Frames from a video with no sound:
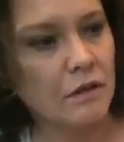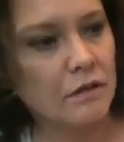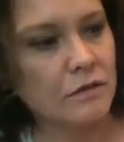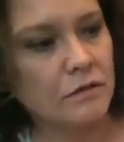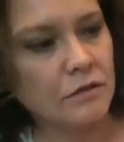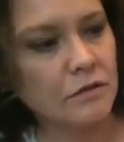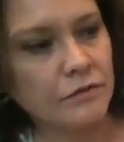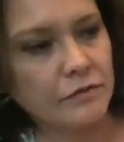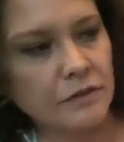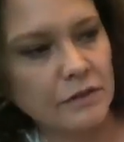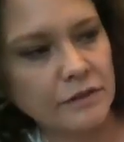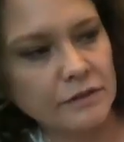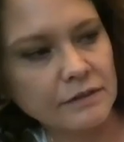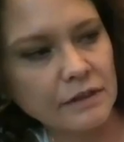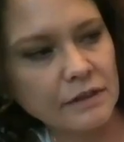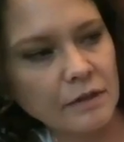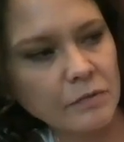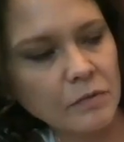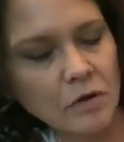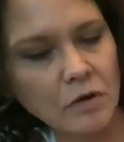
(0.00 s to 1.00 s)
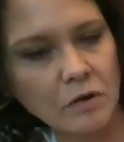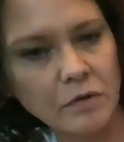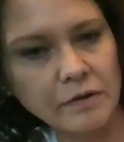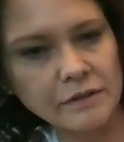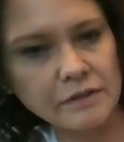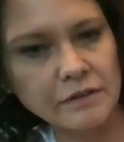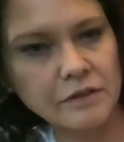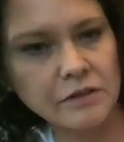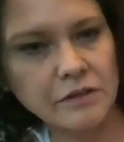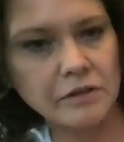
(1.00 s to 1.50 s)
So the first thing I'm going
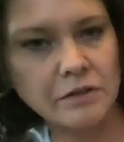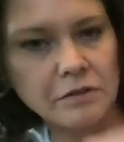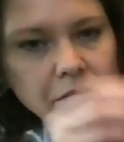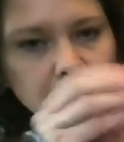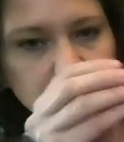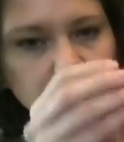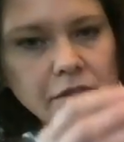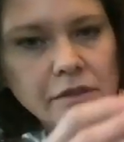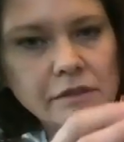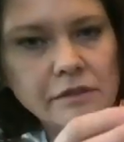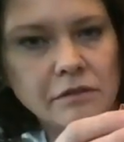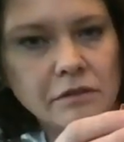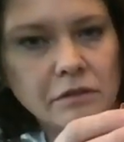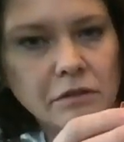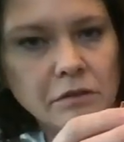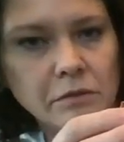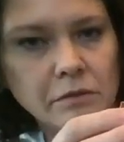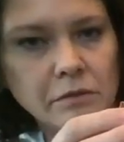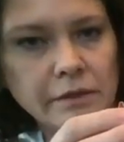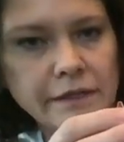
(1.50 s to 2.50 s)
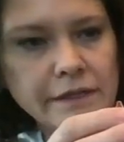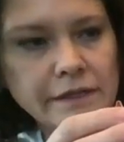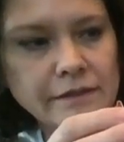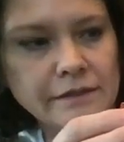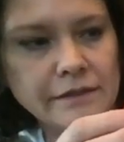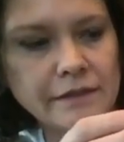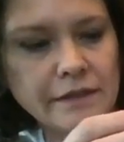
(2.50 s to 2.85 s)
to do is glue on his